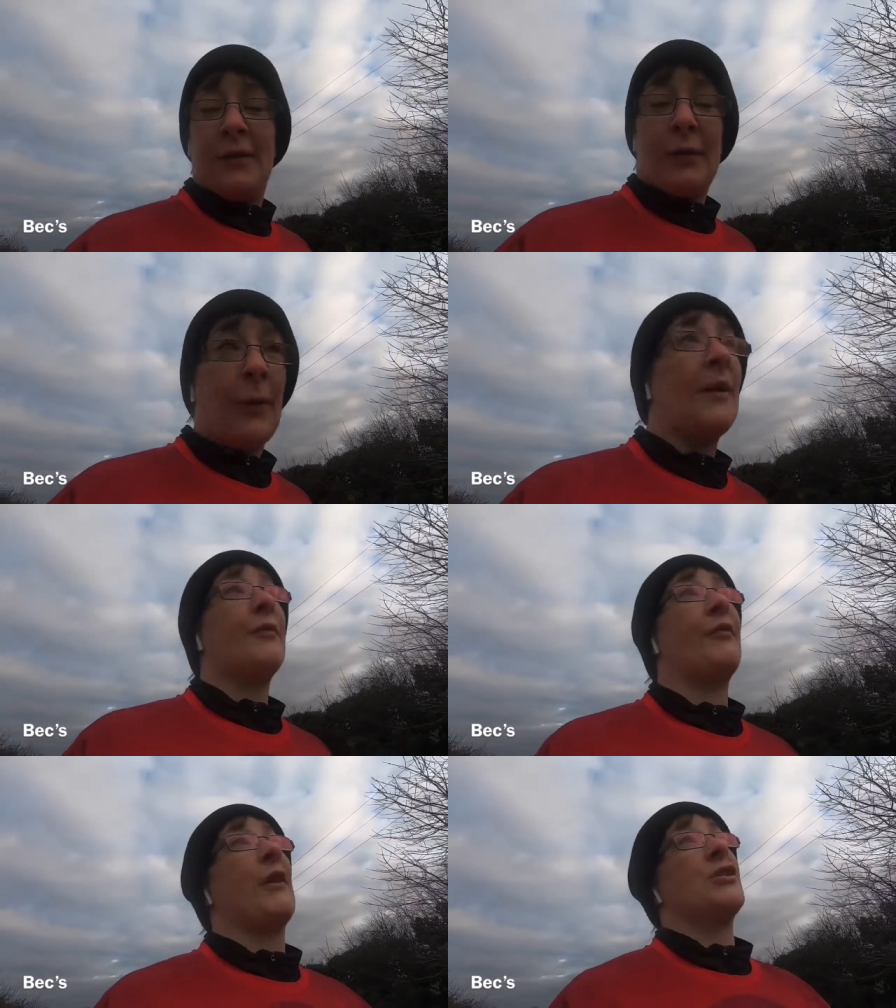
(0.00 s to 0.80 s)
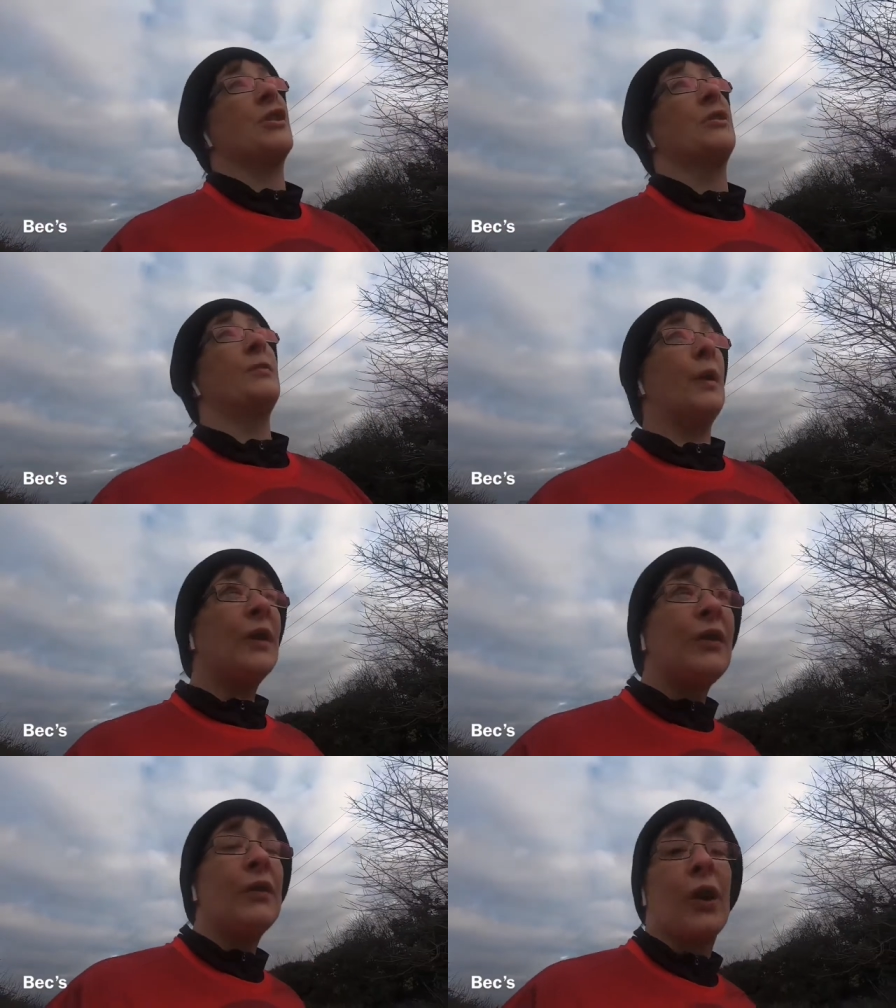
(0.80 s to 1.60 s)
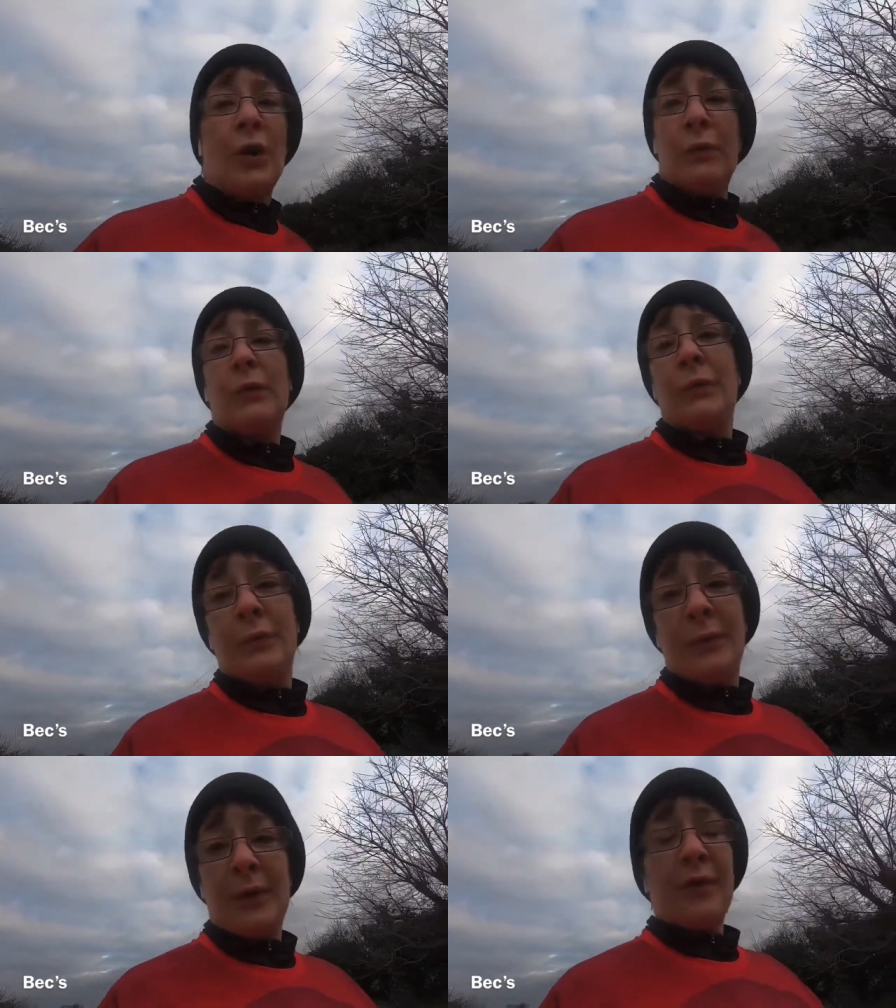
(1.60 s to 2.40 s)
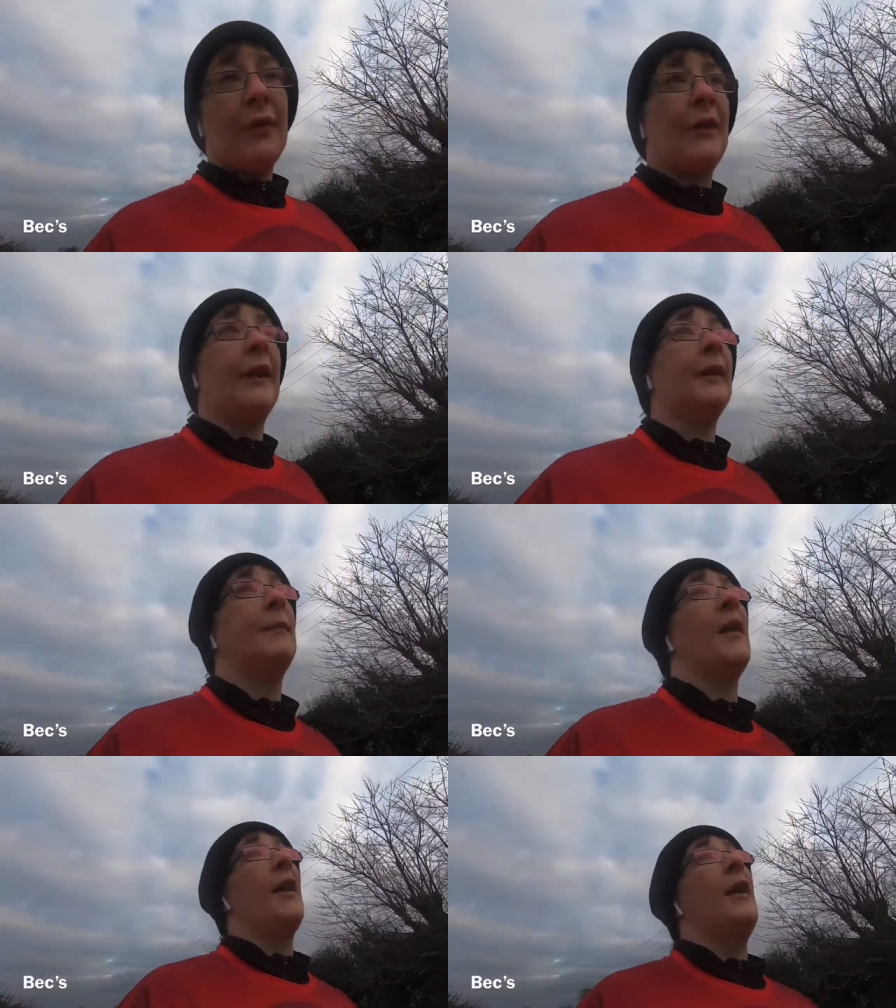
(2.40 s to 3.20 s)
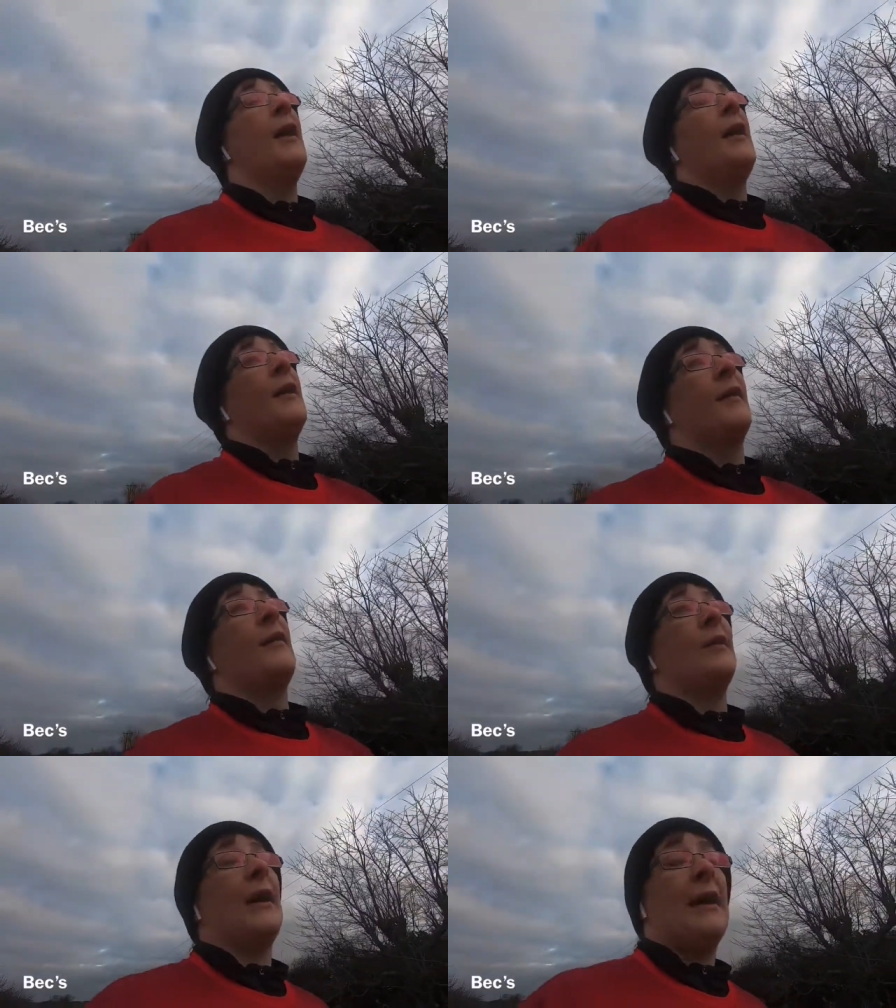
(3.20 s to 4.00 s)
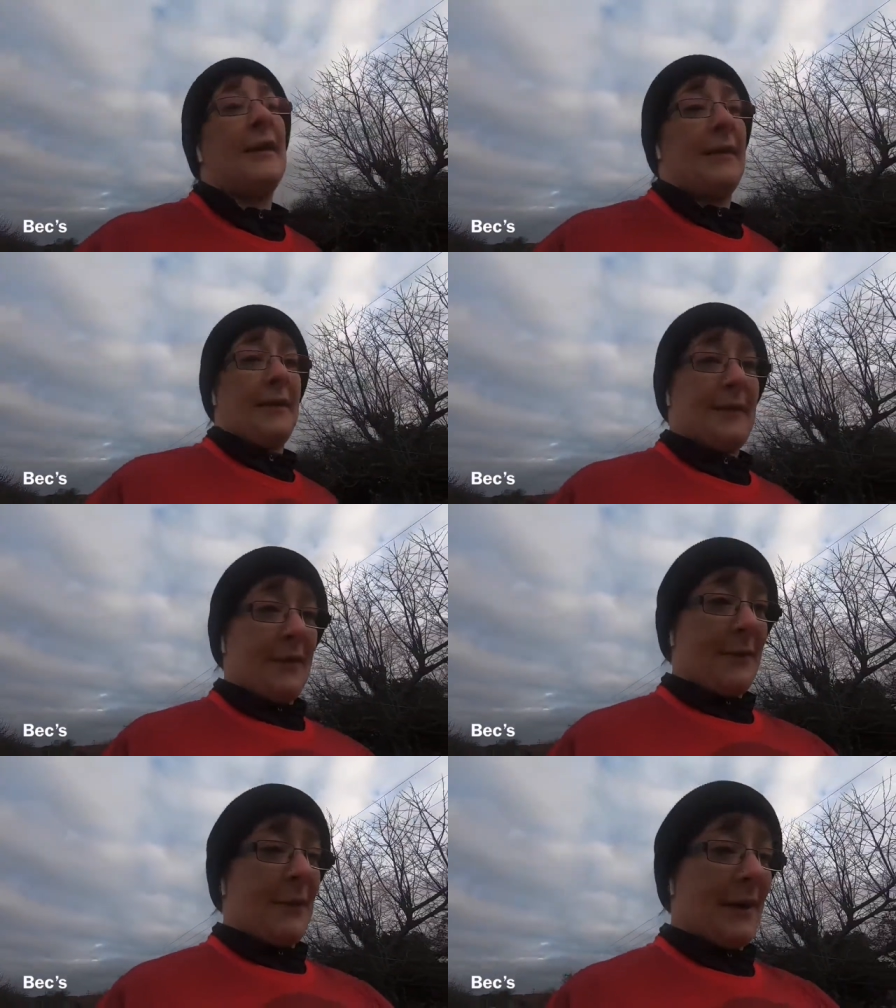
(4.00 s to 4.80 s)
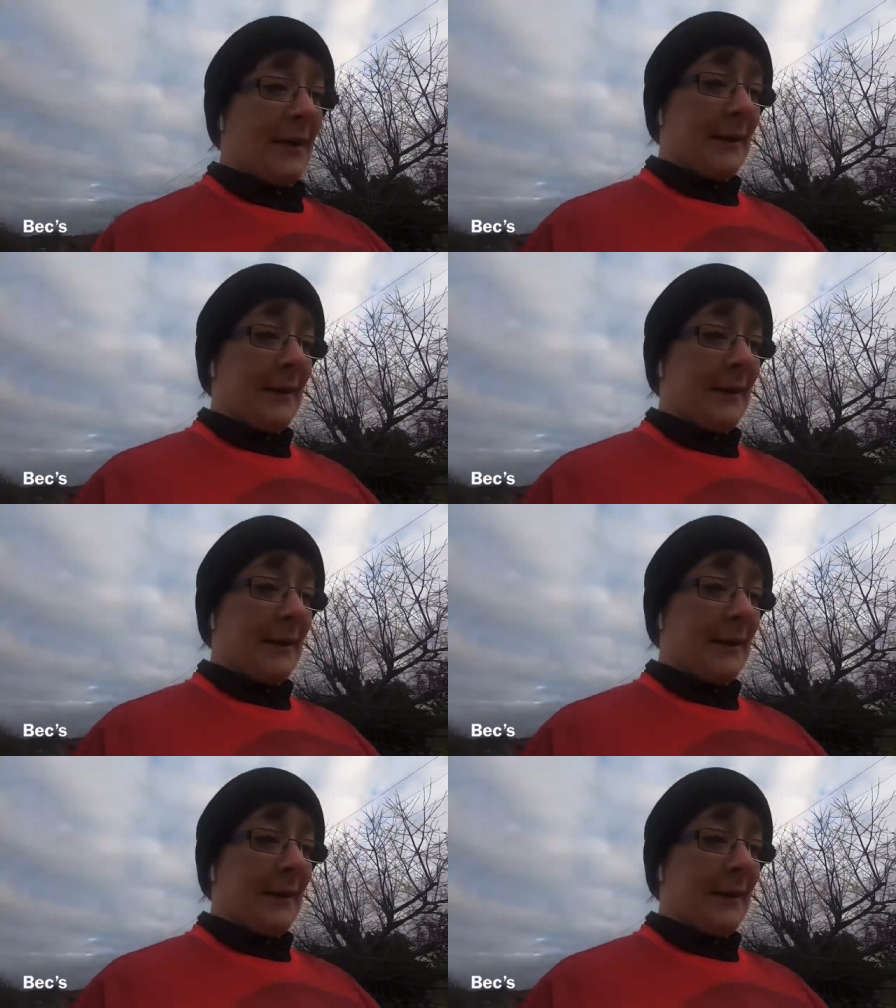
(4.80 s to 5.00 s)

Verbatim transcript: quite refreshing. Not too cold, not too so yeah so uh,